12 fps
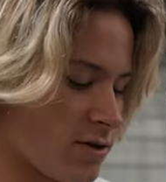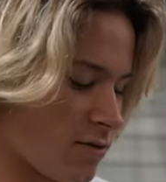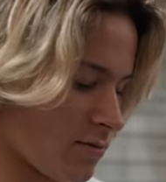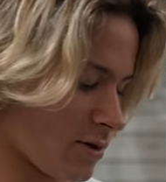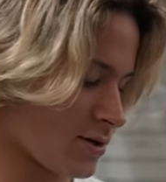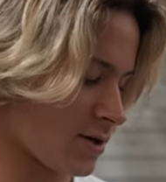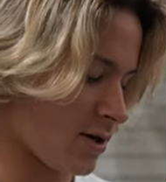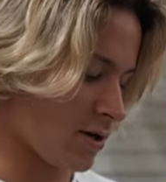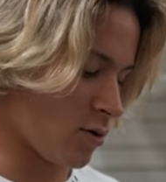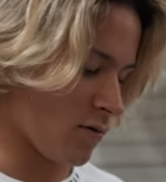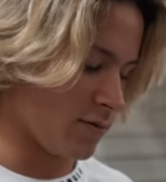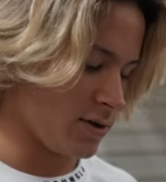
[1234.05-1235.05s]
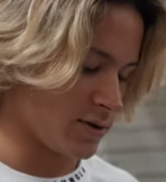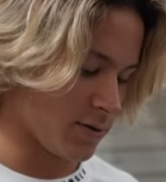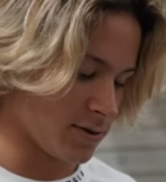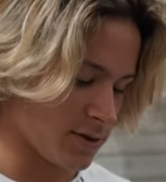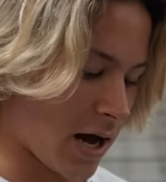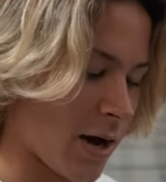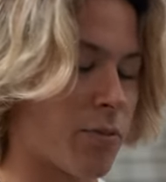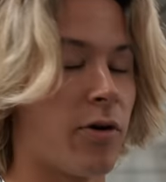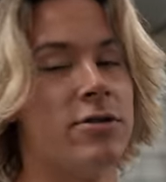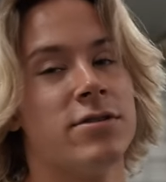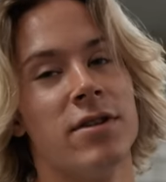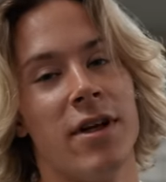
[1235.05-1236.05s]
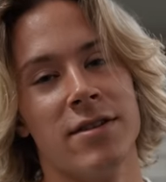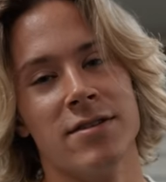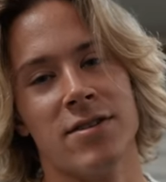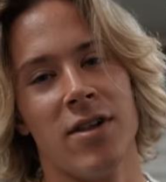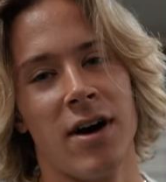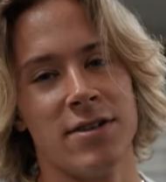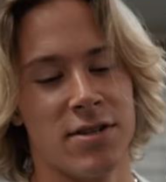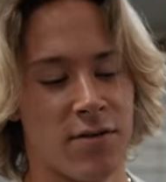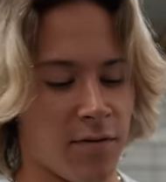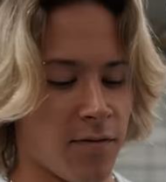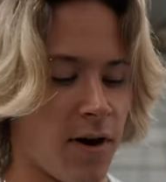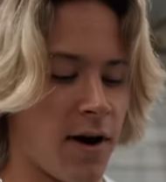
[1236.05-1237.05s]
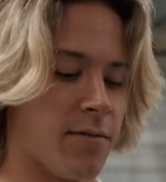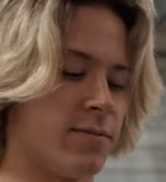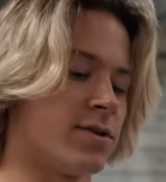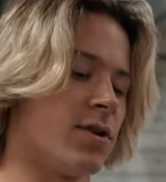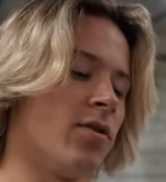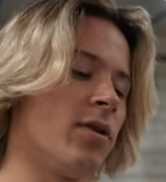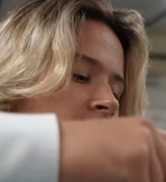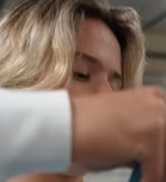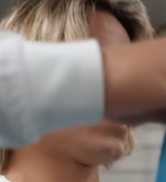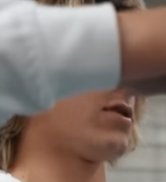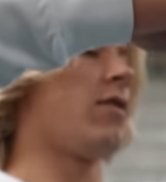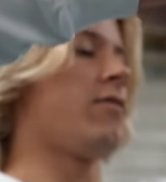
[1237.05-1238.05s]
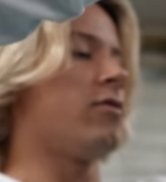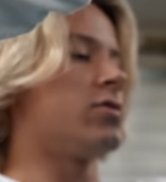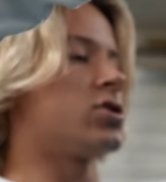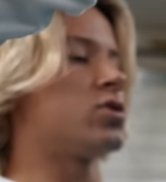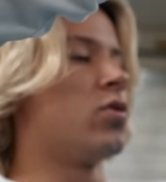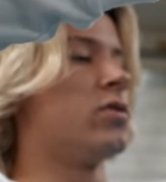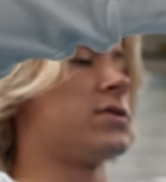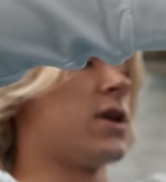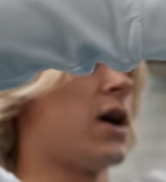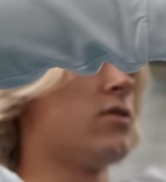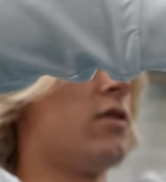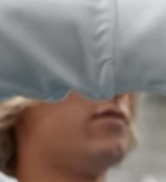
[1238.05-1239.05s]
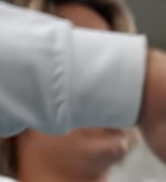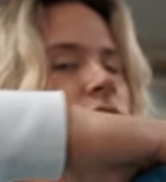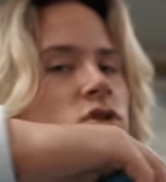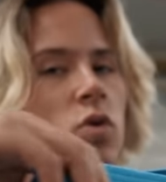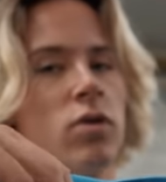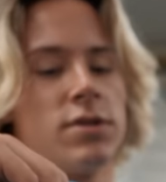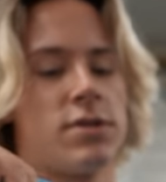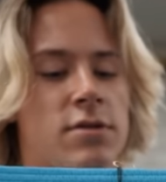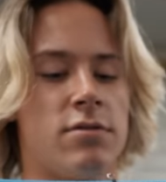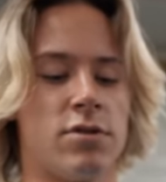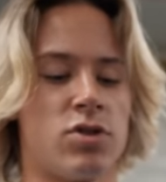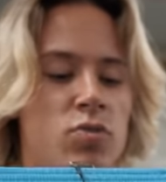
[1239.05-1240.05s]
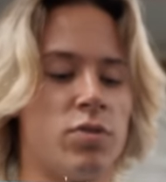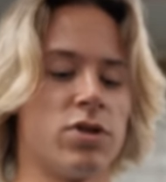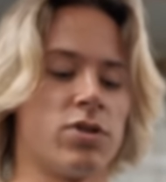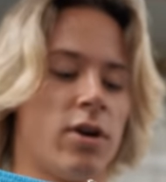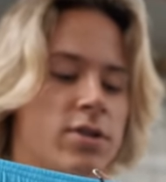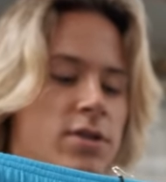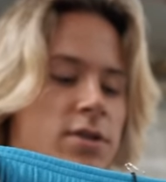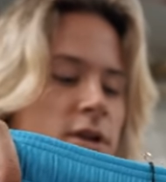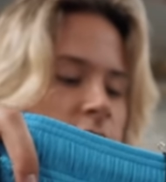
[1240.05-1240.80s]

so I'm excited to go over these ones. I personally like this a lot. It's a different vibe. So first off are the shorts. I love these shorts. They're just super stretchy and they